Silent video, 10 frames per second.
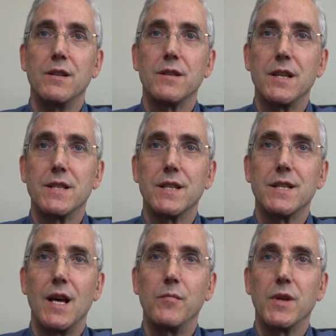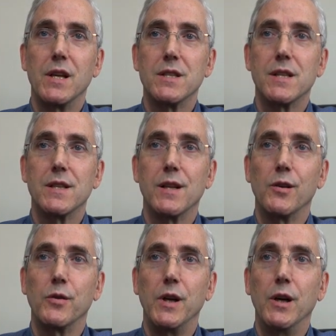So that's the same thing as this
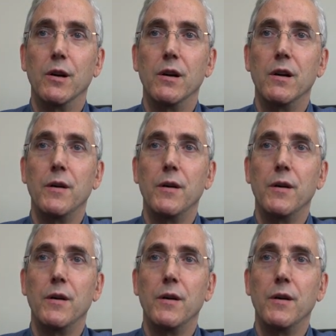little gear.